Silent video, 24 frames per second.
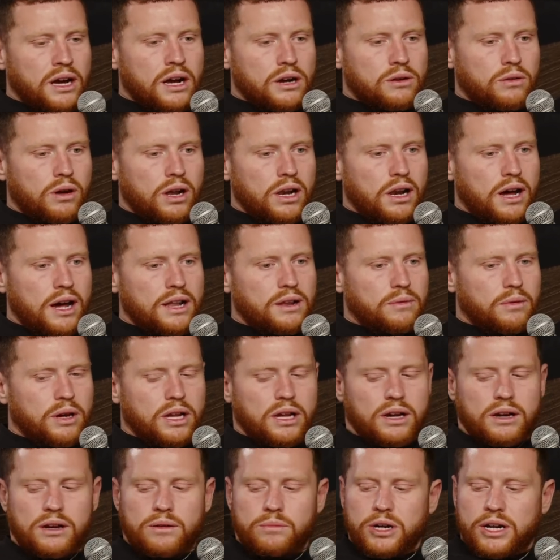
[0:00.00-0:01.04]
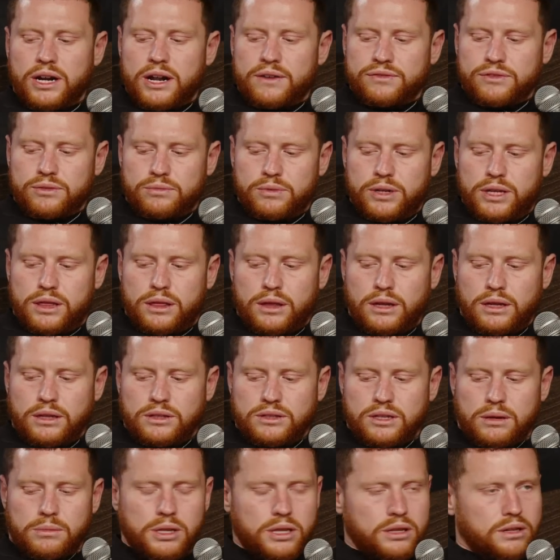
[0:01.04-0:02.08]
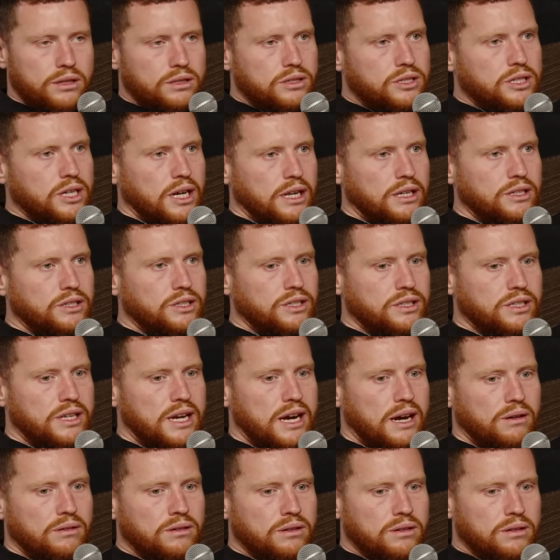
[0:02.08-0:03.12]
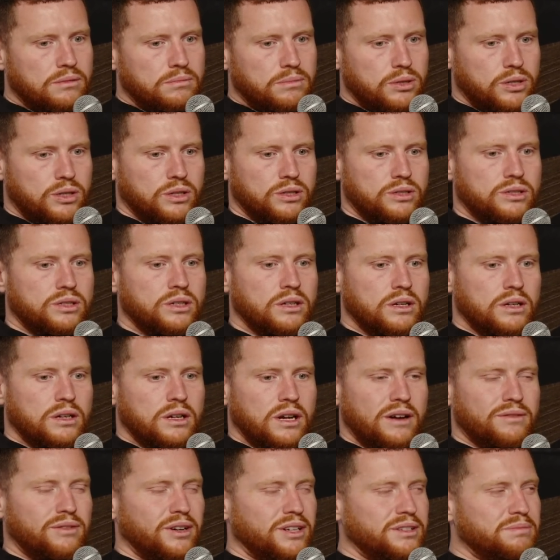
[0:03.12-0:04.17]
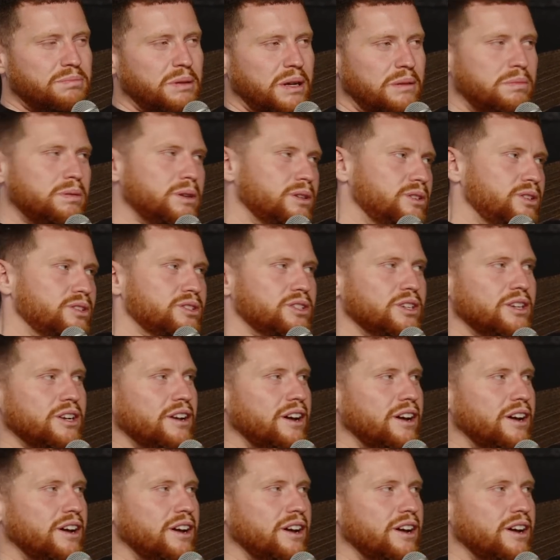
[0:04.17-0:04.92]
I quite like them. We're going to have to rethink some of the challenges now because otherwise people are just going to